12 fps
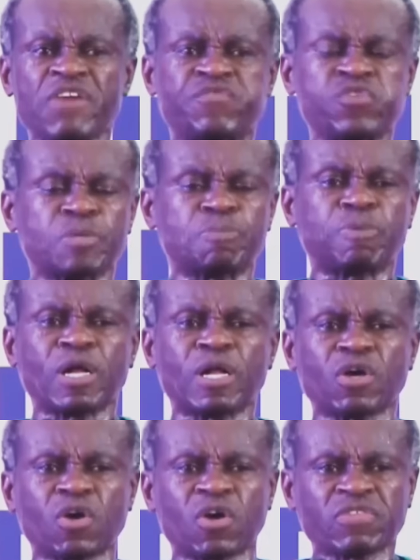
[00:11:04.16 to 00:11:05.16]

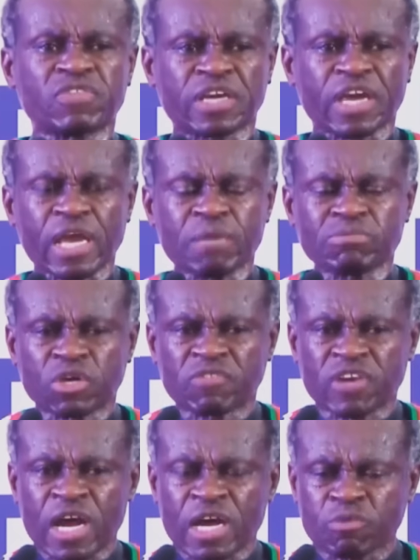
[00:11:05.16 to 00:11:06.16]
football on the games of
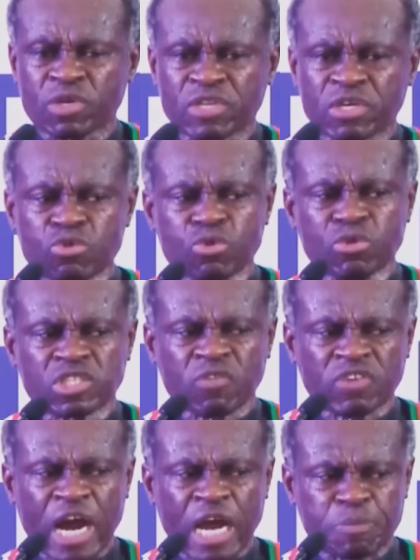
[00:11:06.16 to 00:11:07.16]
rugby, on the rules of
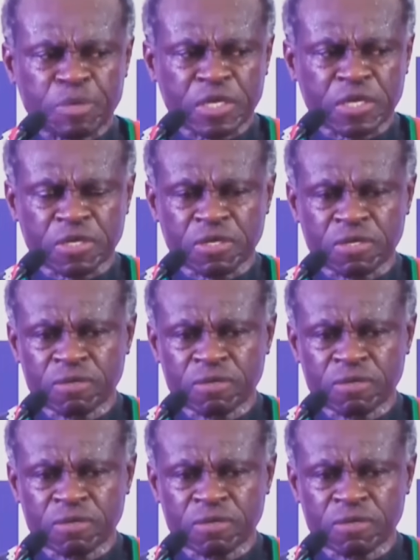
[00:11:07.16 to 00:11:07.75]
rugby?